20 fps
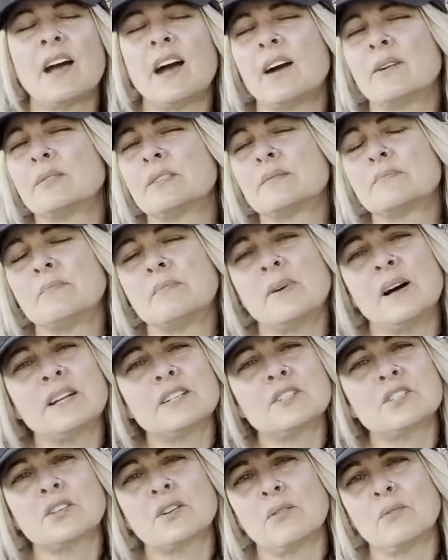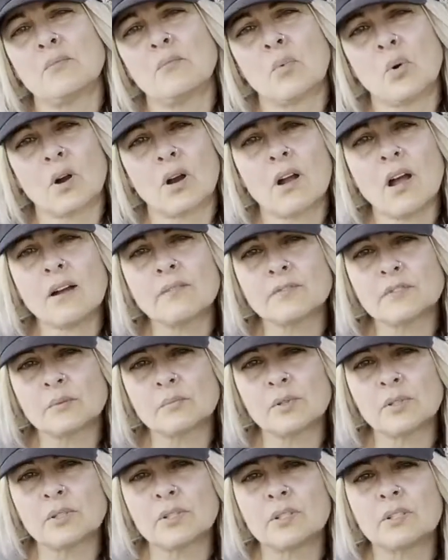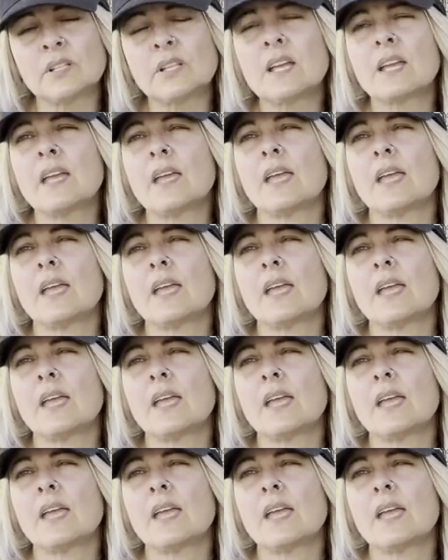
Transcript: I was much more comfortable